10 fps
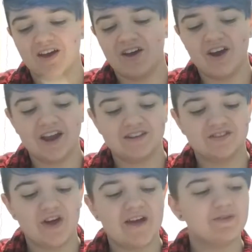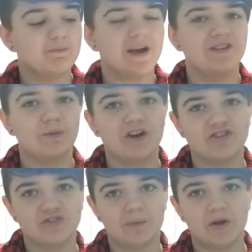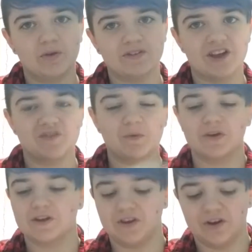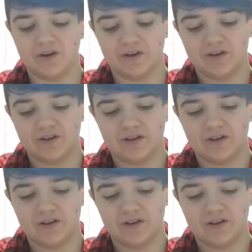Alright, so I have some paint swatches from my old sketchbook in here.